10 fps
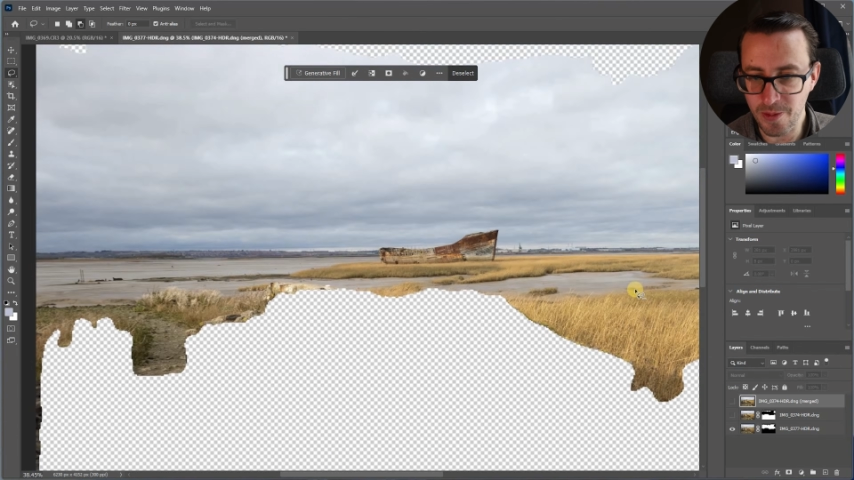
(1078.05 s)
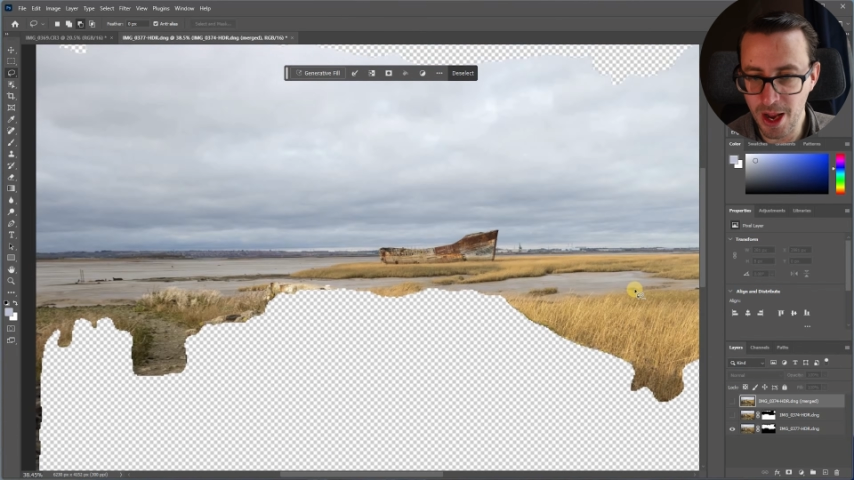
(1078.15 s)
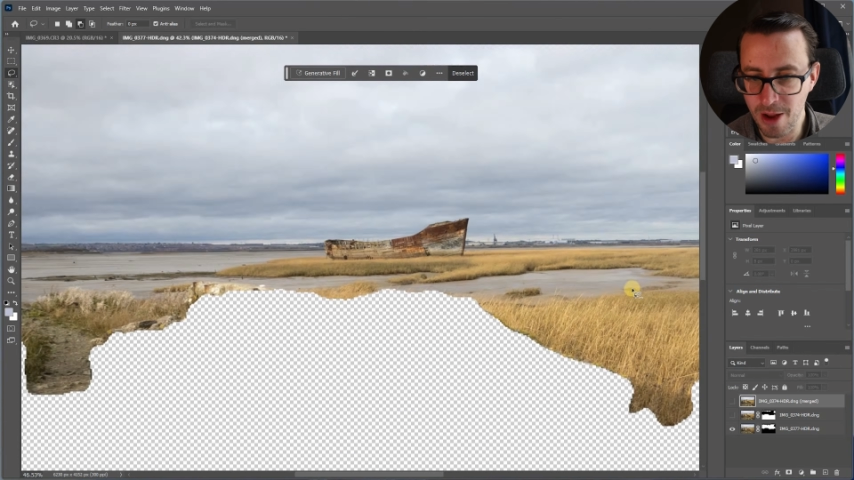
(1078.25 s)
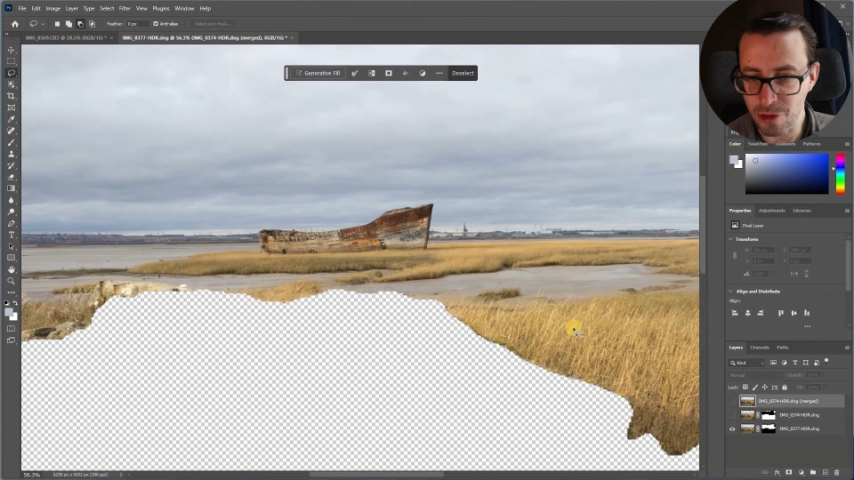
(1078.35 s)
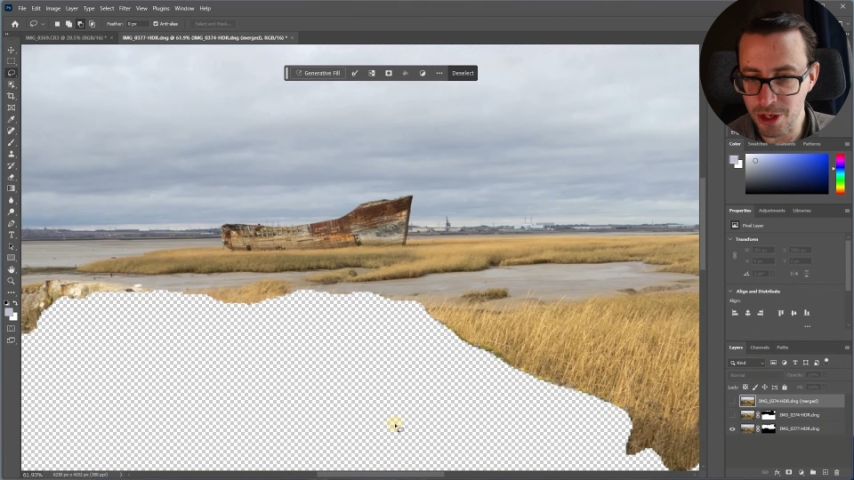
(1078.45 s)

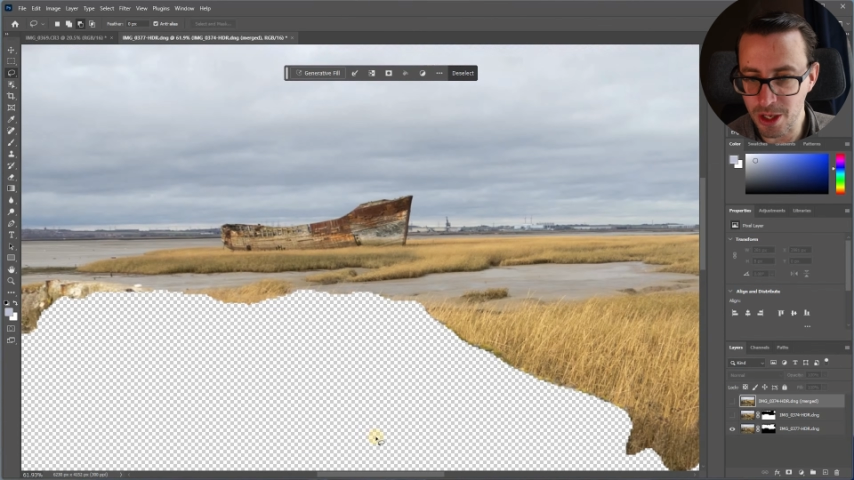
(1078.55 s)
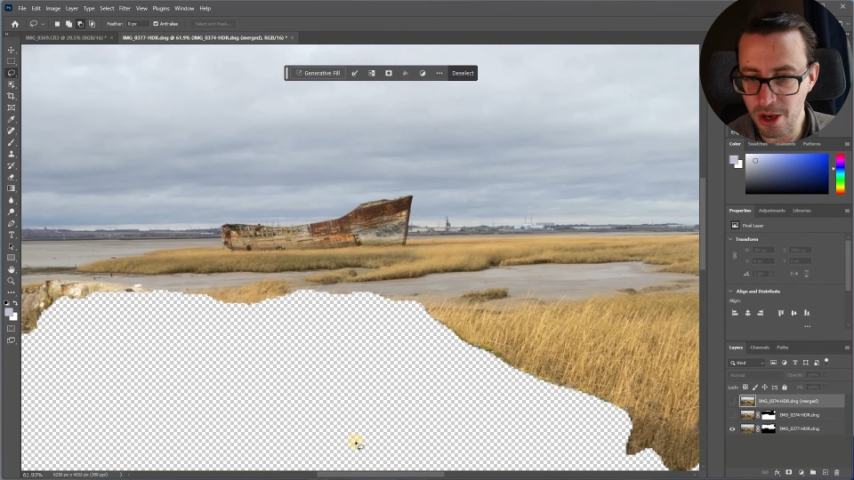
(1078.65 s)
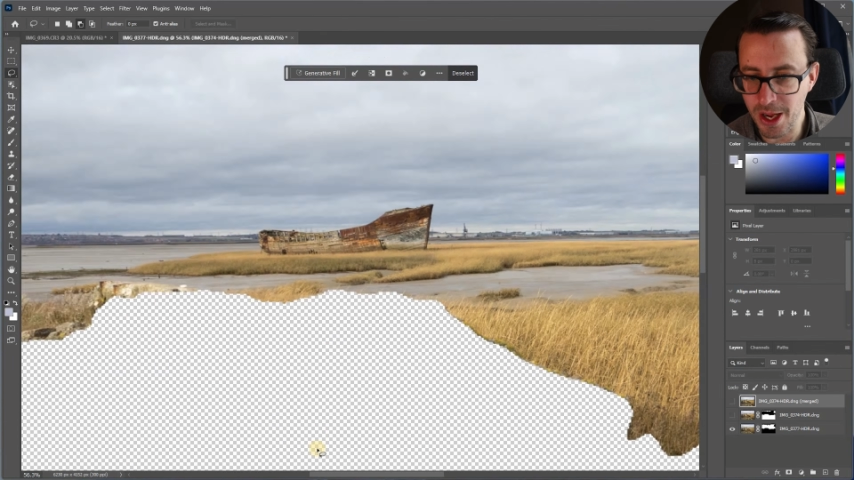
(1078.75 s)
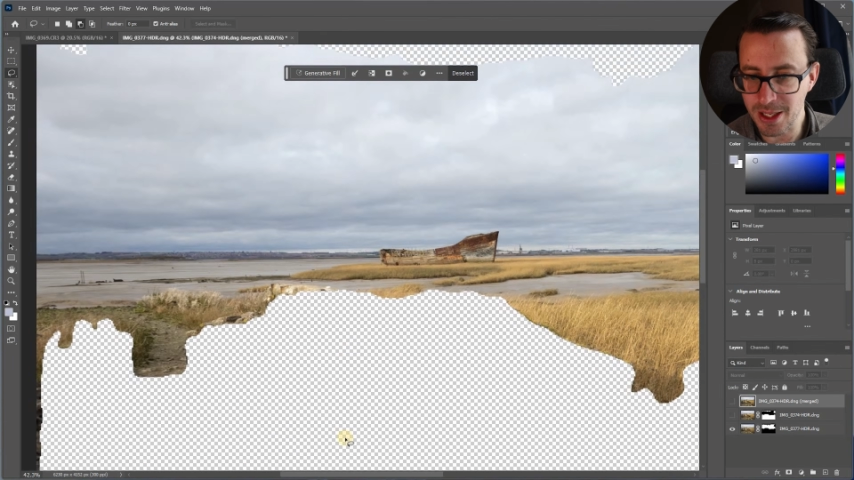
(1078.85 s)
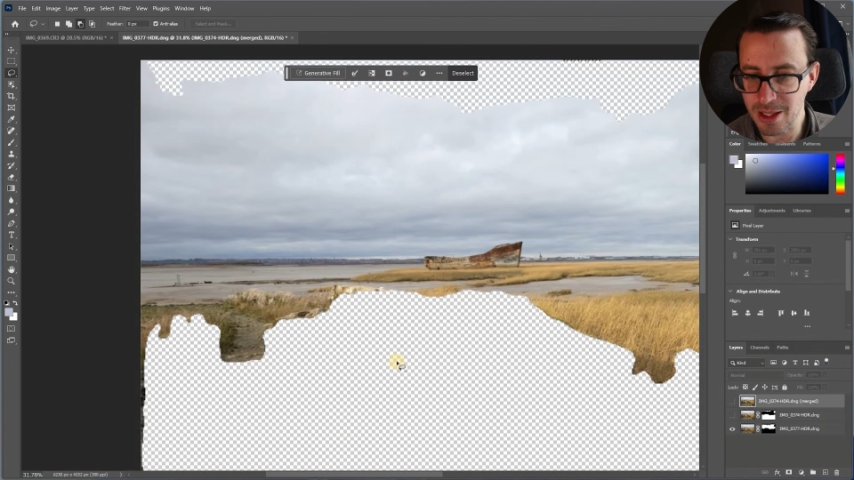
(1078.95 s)
Very
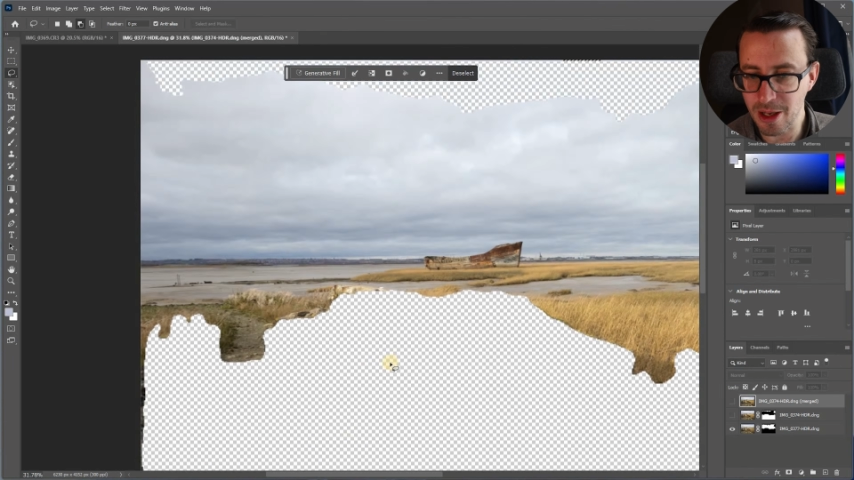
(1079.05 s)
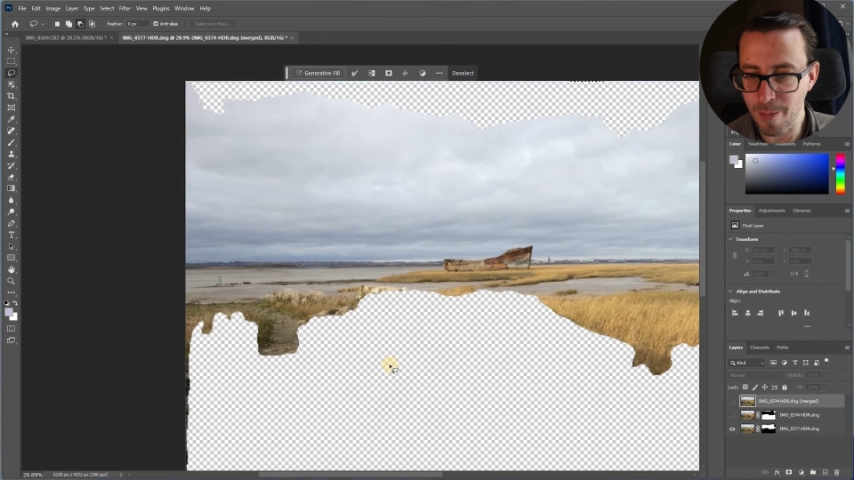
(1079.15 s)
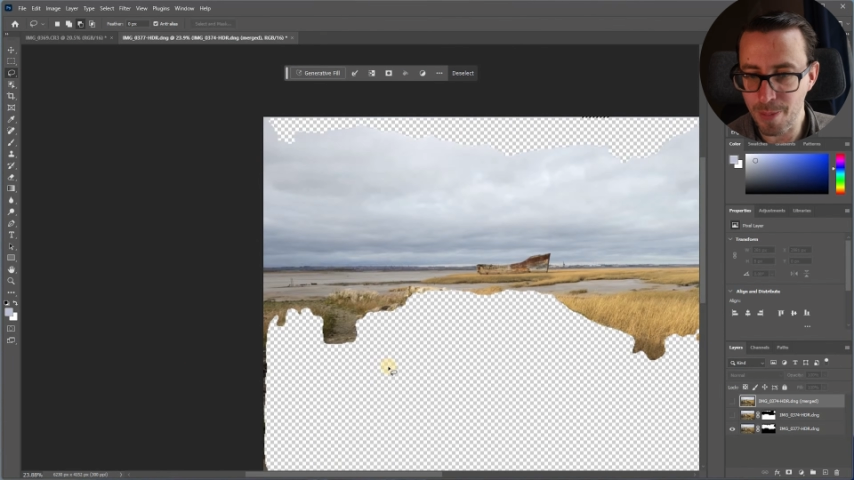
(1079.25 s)
nice,